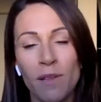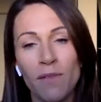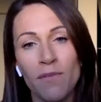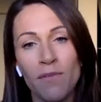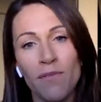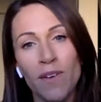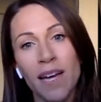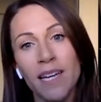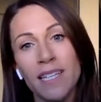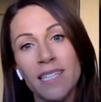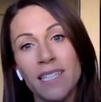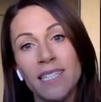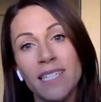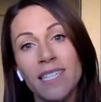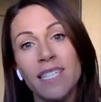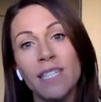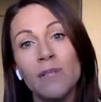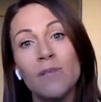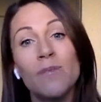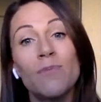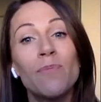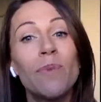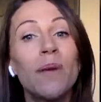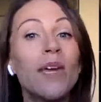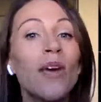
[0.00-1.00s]
but the fact is this
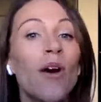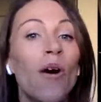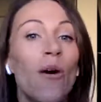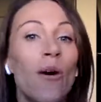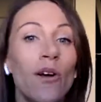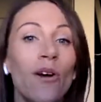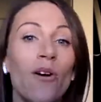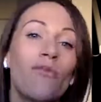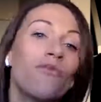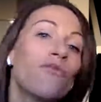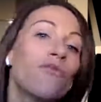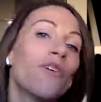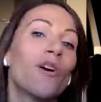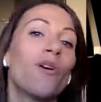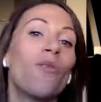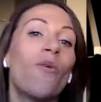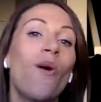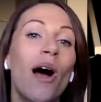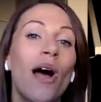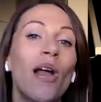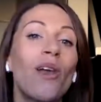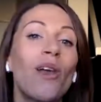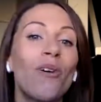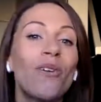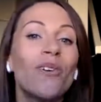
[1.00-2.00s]
has been going on for
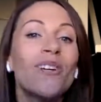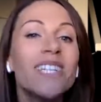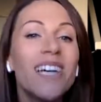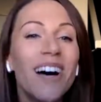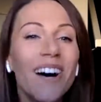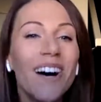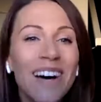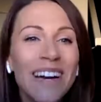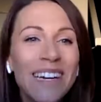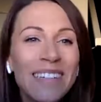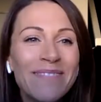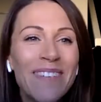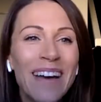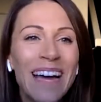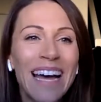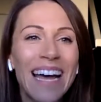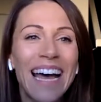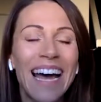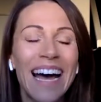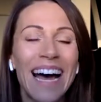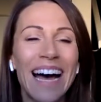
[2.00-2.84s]
quite a long time.